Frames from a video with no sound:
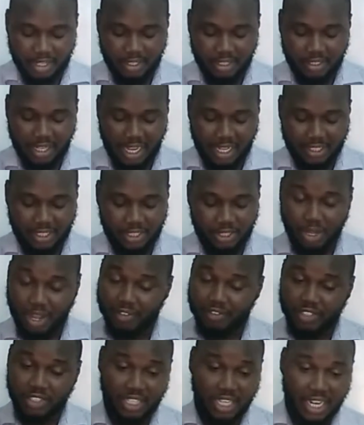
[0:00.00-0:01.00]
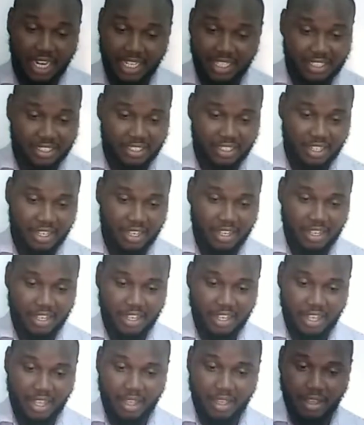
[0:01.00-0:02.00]
that you have to select
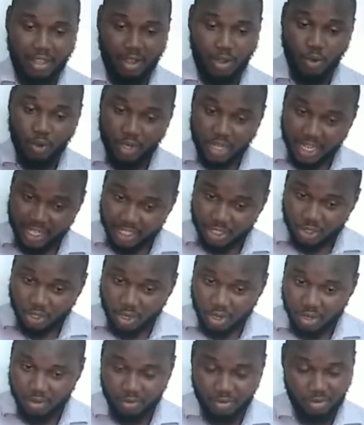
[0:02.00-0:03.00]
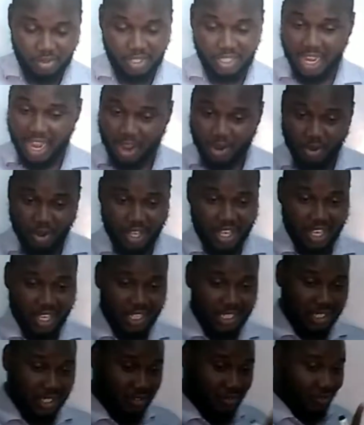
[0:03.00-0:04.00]
a code editor. In our own
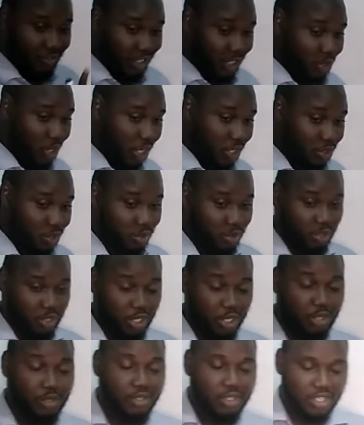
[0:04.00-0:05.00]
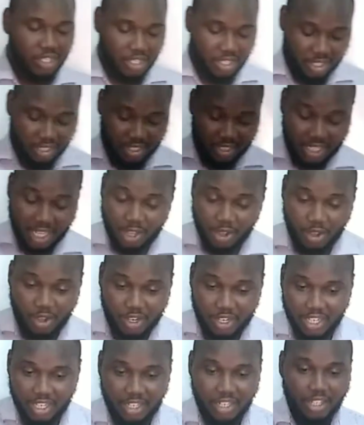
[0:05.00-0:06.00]
case, Visual Studio.
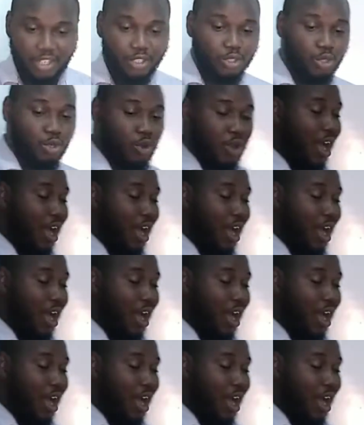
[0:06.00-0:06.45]
Second, you